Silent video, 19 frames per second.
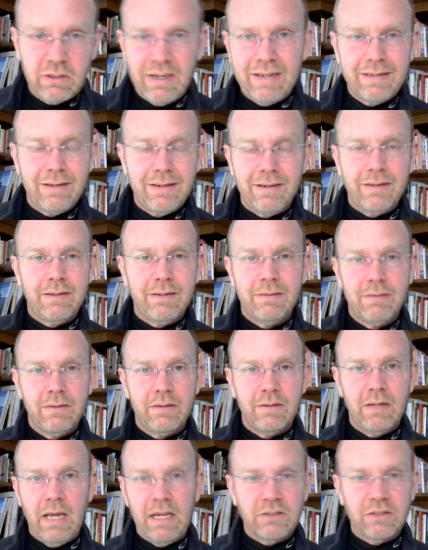iodine
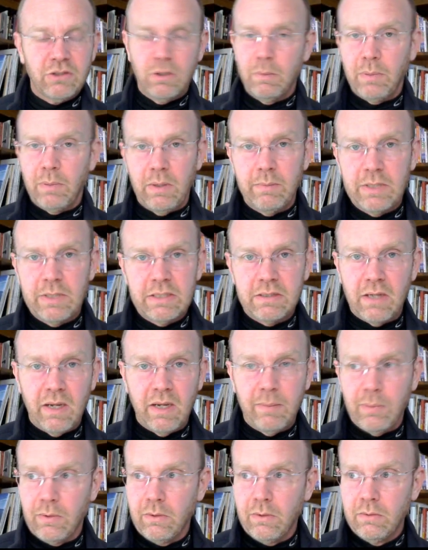has no permanent
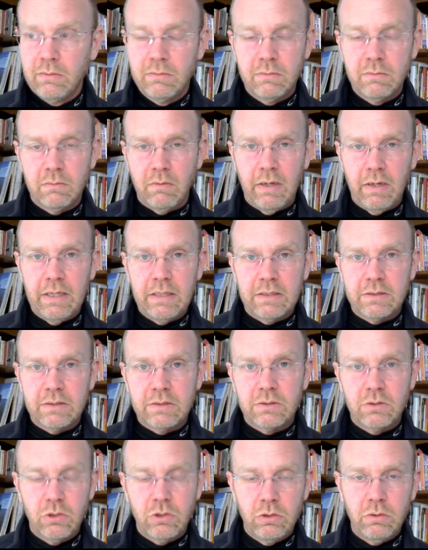dipole, right? It's
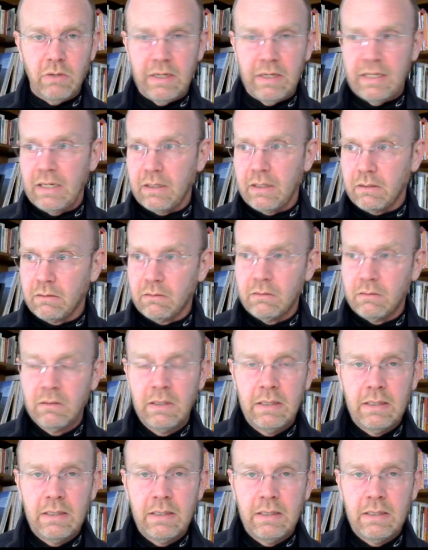two identical